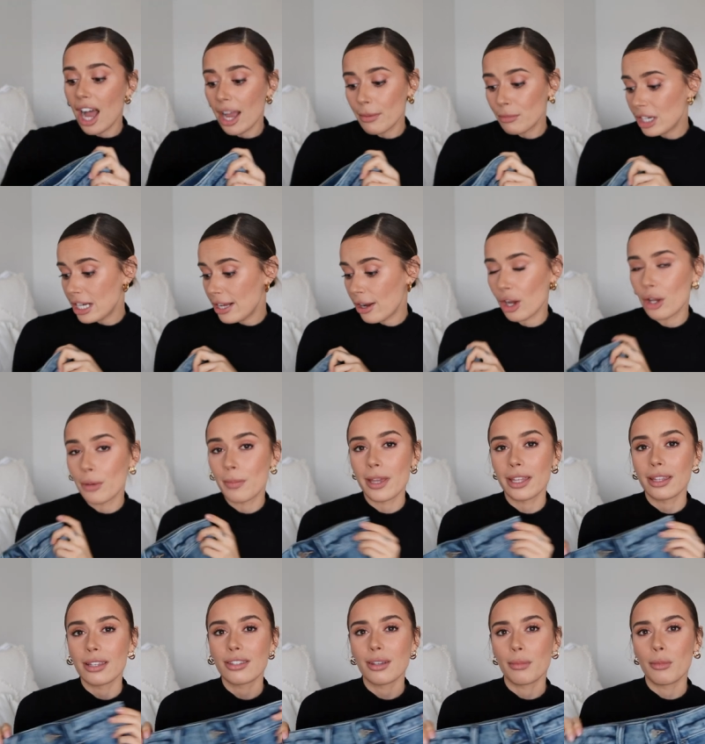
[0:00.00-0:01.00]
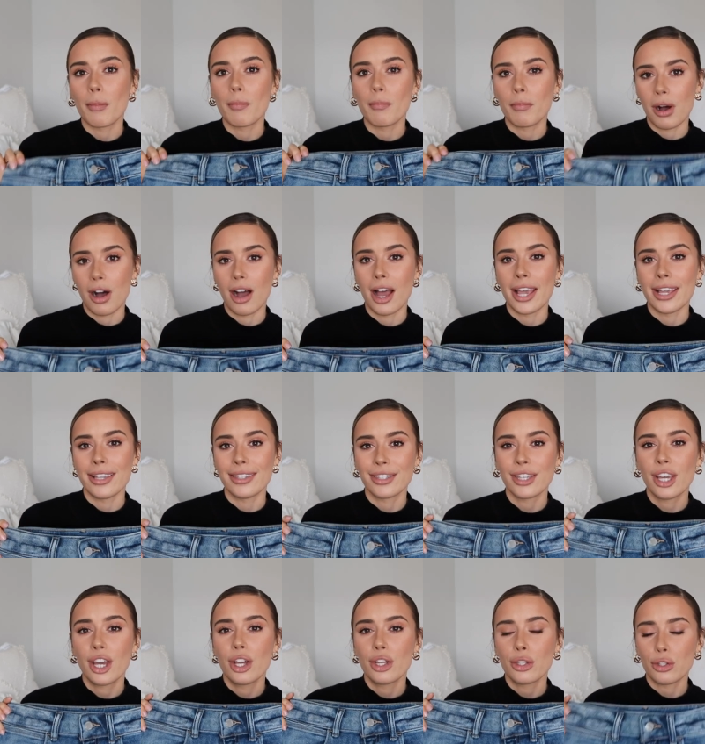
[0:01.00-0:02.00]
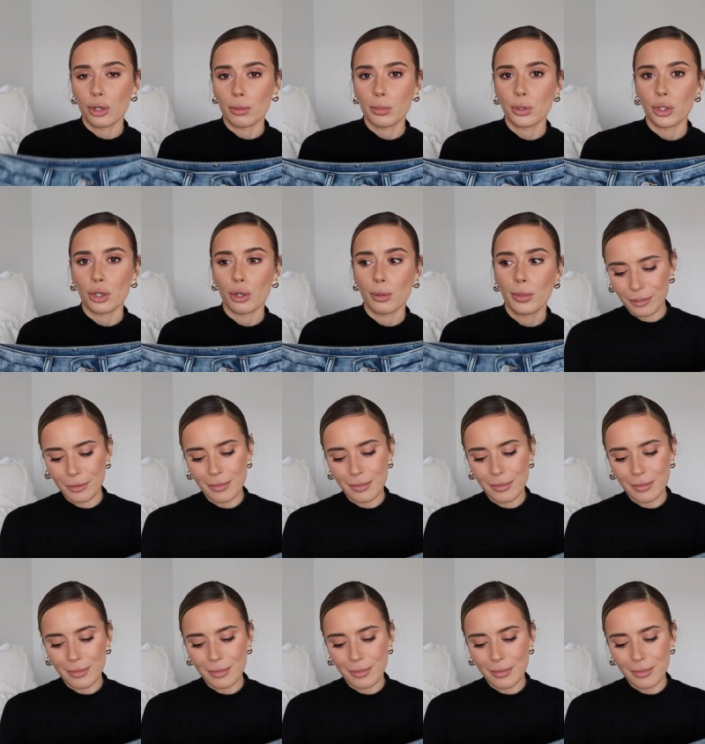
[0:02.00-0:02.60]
I'm really hoping that someone buys Topshop.